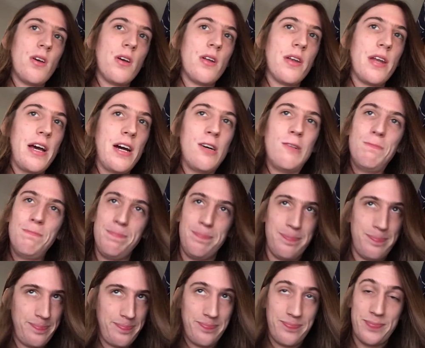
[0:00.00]
Now,
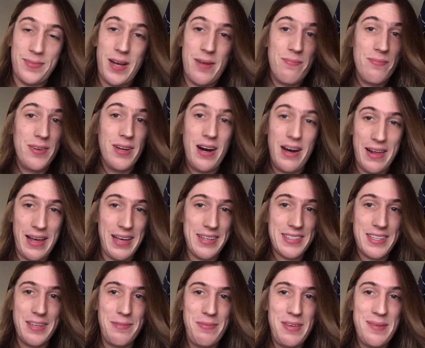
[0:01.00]
I'm not
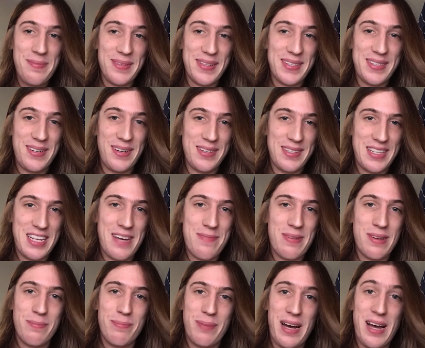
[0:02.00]
asking people to start
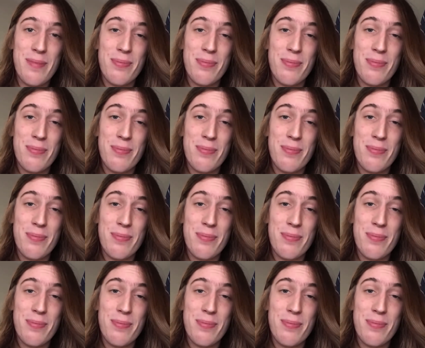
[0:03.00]
slapping bi